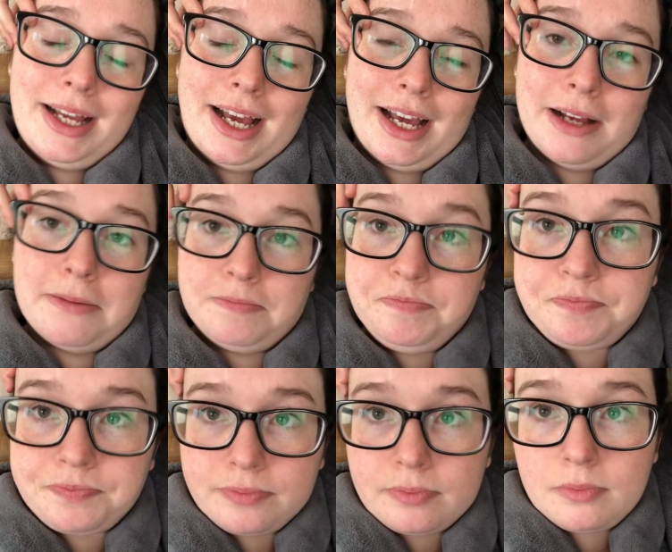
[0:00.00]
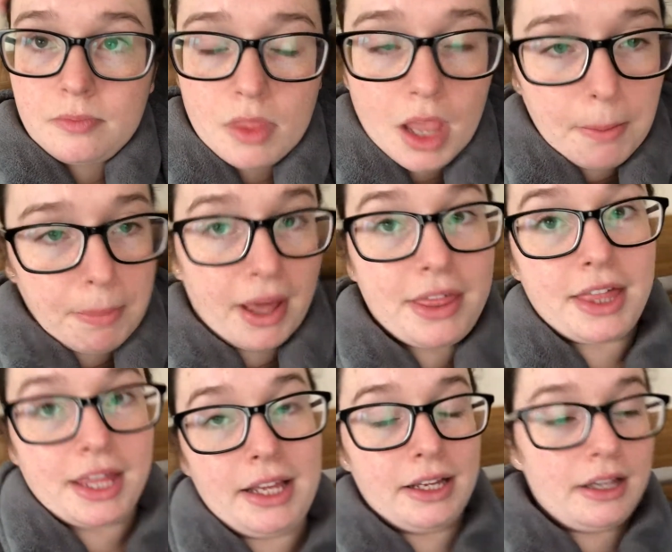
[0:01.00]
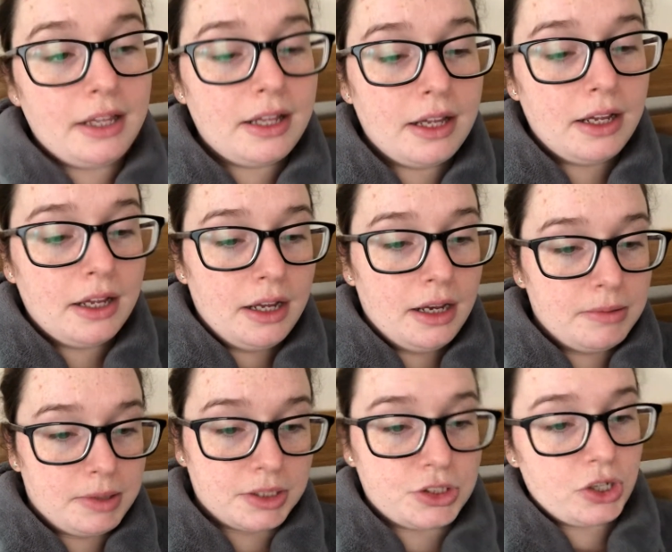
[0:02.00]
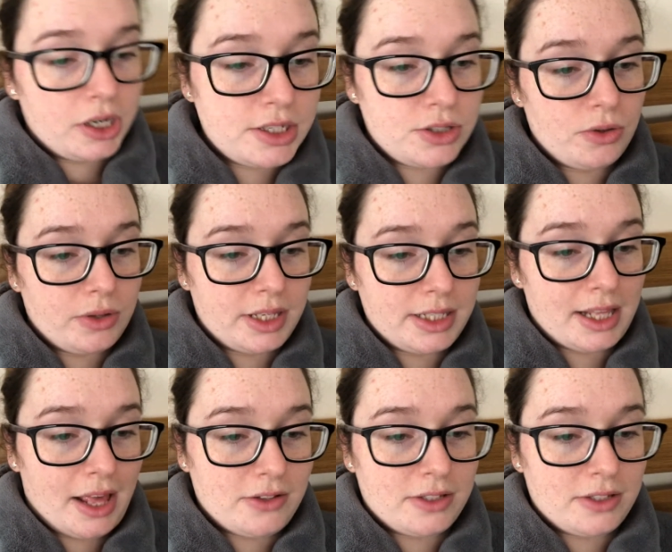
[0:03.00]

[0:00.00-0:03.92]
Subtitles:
But I think I'm going to try and sort things out.